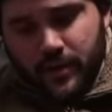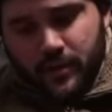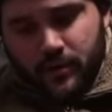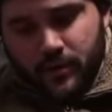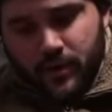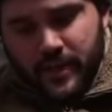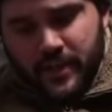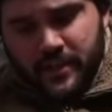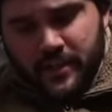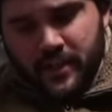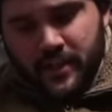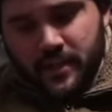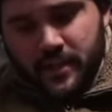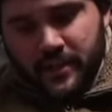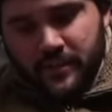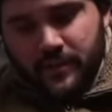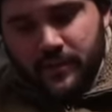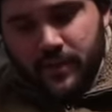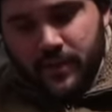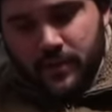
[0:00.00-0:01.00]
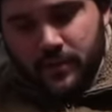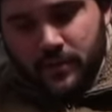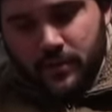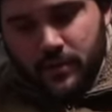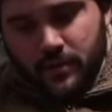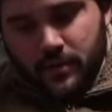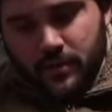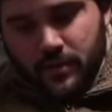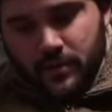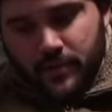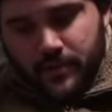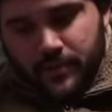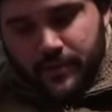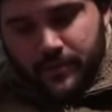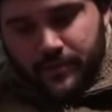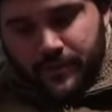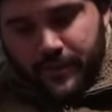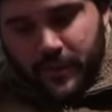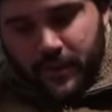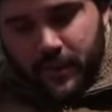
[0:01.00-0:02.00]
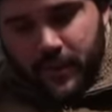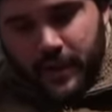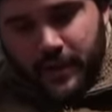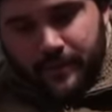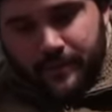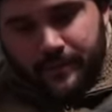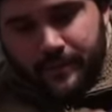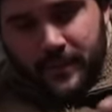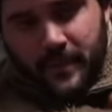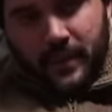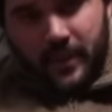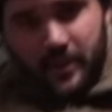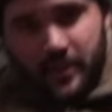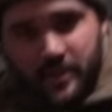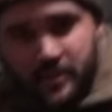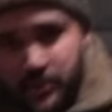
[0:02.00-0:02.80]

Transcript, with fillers: What did I just say? Six fifteen. Mm-hmm. All right, there it is,